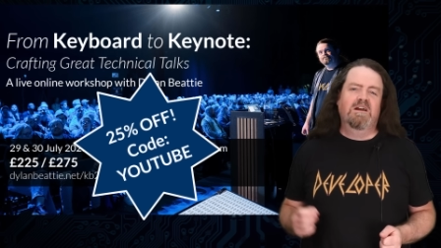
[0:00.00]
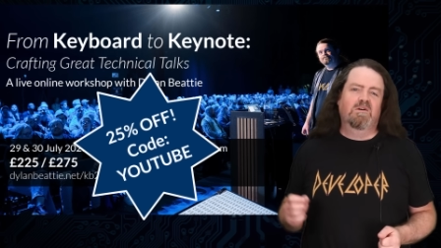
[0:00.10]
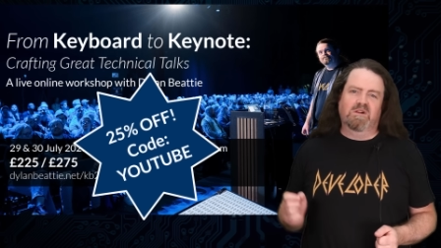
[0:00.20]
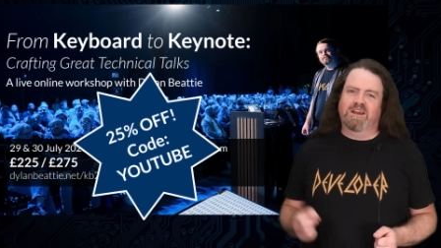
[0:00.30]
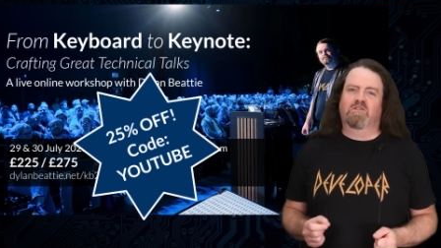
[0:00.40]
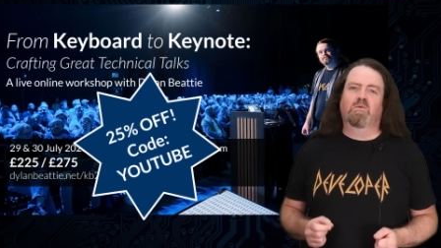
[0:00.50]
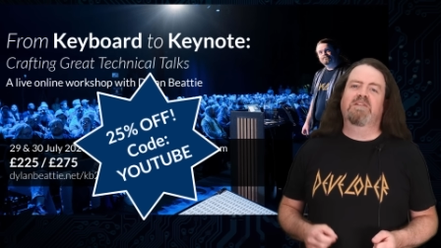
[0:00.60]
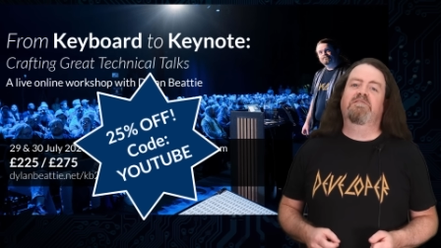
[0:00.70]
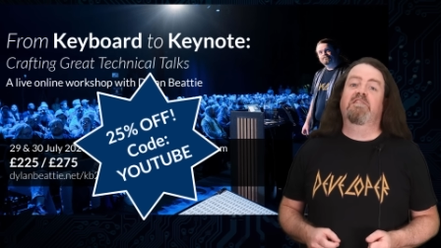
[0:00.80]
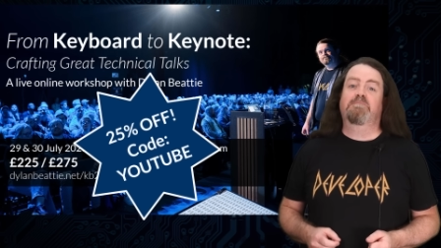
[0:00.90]
will get
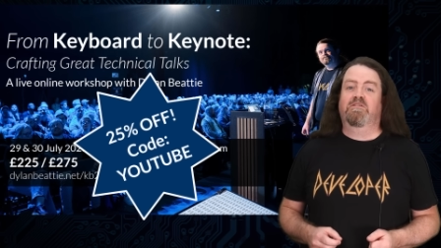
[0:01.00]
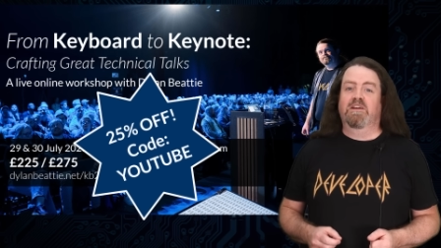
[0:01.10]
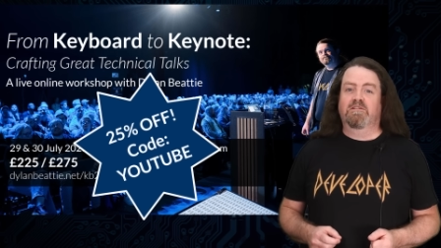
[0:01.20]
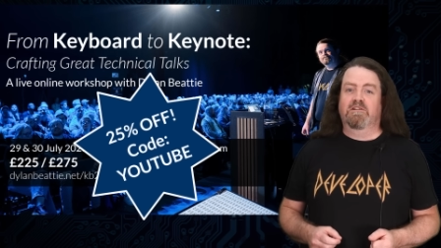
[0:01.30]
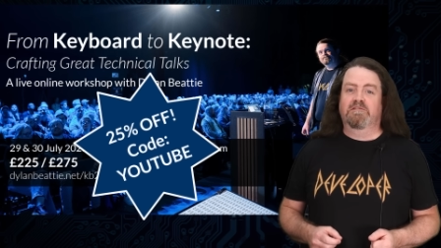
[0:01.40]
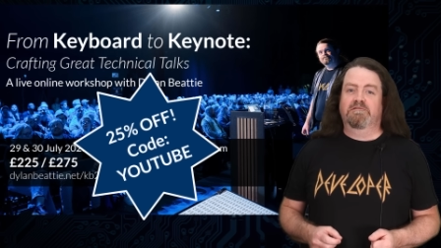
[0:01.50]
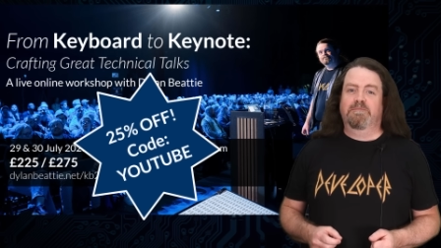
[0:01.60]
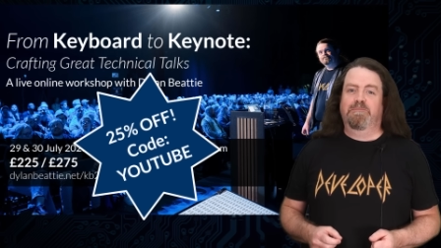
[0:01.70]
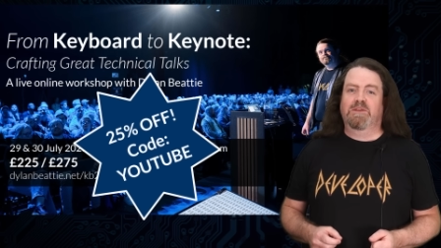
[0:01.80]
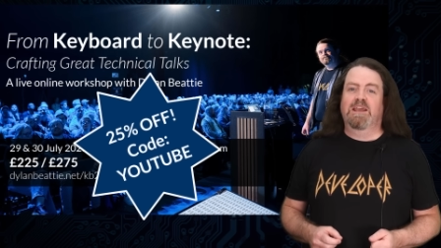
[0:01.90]
25% off.
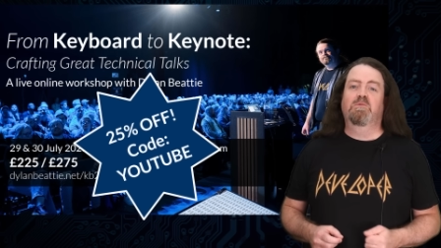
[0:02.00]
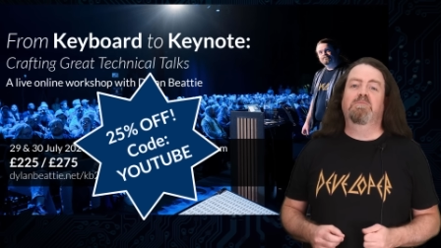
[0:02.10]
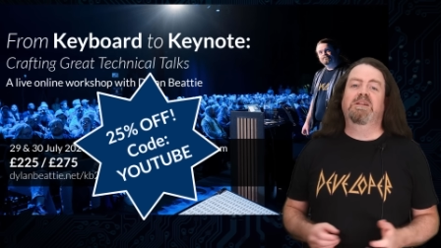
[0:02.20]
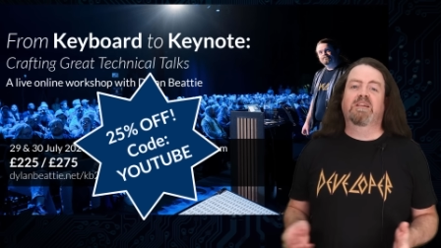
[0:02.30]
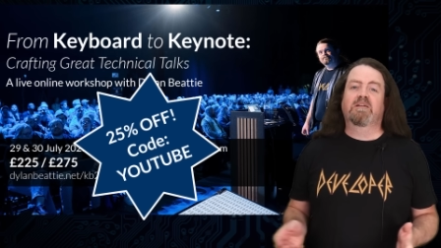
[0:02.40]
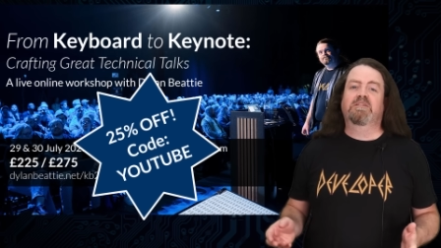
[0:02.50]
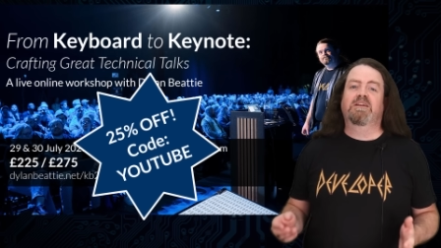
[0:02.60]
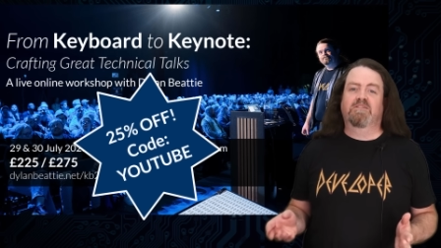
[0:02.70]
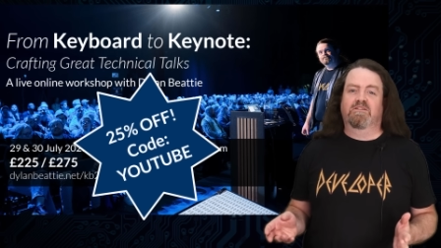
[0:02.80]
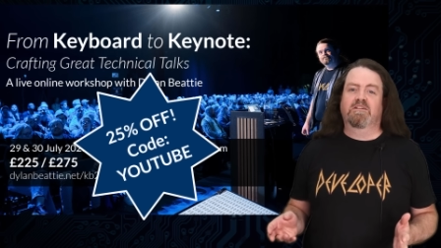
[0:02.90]
It would be
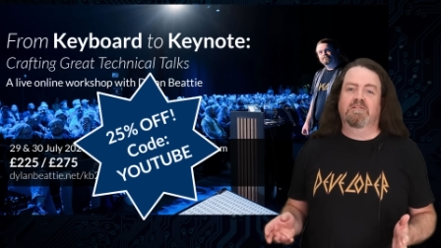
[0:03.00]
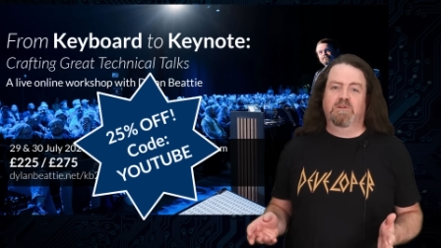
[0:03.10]
lovely to see a